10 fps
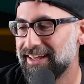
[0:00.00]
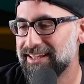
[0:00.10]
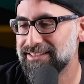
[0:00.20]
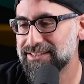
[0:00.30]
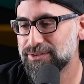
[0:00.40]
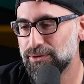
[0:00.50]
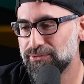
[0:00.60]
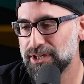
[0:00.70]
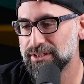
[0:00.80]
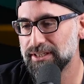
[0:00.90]
And so
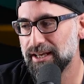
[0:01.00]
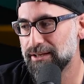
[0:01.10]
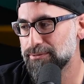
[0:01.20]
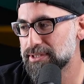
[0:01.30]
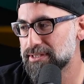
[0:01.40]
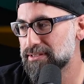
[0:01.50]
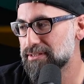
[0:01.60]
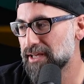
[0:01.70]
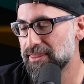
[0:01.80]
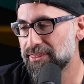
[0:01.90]
eventually
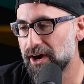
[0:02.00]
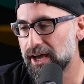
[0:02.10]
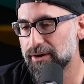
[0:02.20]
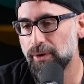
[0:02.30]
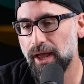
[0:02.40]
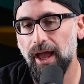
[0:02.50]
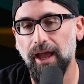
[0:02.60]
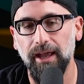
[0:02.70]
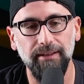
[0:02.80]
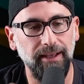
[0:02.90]
I thought,
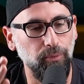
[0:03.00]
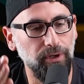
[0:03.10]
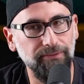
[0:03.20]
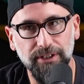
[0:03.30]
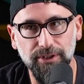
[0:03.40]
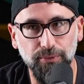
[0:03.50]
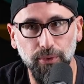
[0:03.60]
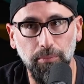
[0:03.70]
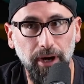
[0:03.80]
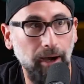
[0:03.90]
hey, like, what if I just threw
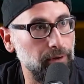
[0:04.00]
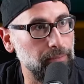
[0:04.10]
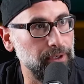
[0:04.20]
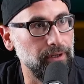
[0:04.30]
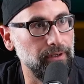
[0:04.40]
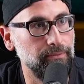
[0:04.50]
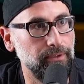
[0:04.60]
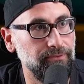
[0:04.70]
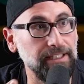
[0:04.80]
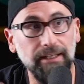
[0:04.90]
a pop-up here?
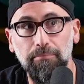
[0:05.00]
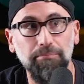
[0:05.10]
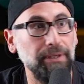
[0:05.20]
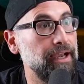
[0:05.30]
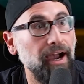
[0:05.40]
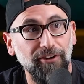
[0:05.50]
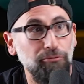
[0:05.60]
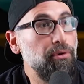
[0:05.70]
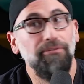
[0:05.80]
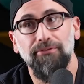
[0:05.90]
What if I did a BE
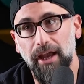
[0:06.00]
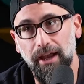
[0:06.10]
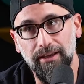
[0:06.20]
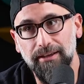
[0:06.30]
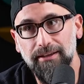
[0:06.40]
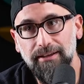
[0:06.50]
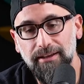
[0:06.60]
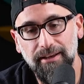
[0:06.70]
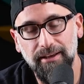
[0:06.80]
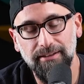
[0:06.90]
Hive buffet,
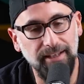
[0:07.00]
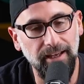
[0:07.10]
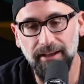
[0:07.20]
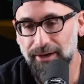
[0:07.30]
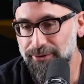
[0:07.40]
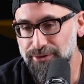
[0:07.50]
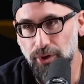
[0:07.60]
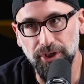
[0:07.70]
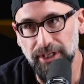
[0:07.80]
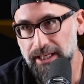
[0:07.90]
$10
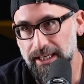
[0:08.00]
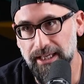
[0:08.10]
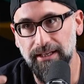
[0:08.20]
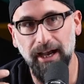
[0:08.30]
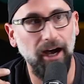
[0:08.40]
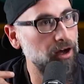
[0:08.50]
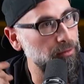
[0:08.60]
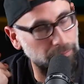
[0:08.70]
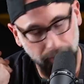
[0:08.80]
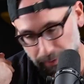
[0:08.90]
all you can eat?
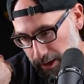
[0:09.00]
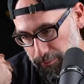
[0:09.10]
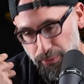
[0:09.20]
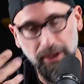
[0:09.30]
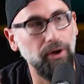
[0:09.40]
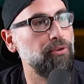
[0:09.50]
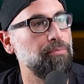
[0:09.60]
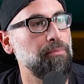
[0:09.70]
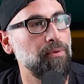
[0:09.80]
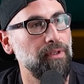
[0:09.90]
I'll bring all the
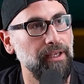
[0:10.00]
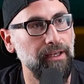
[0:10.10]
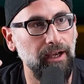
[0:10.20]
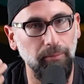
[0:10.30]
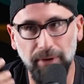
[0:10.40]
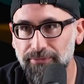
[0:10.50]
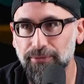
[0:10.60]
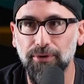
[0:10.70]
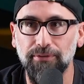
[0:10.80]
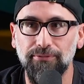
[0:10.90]
people in. I'll pay
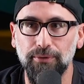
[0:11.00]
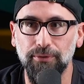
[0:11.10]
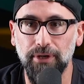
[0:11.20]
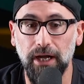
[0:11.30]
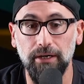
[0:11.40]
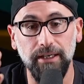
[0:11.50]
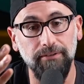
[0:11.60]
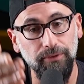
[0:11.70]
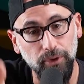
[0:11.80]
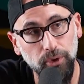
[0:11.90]
for all the food. I'll
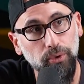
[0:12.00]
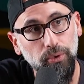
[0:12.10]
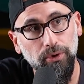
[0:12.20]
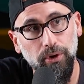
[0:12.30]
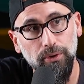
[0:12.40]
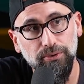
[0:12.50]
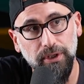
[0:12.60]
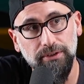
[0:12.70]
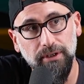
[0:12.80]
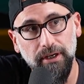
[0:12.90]
give you, the host
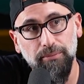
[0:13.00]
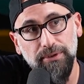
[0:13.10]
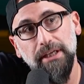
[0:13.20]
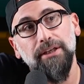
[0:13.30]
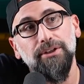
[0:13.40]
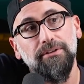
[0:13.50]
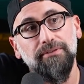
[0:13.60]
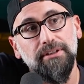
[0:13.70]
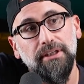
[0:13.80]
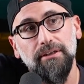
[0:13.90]
restaurant, a percentage of
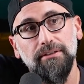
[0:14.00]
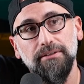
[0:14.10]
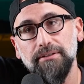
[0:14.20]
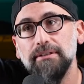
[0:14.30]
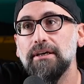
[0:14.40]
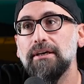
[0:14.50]
the sales.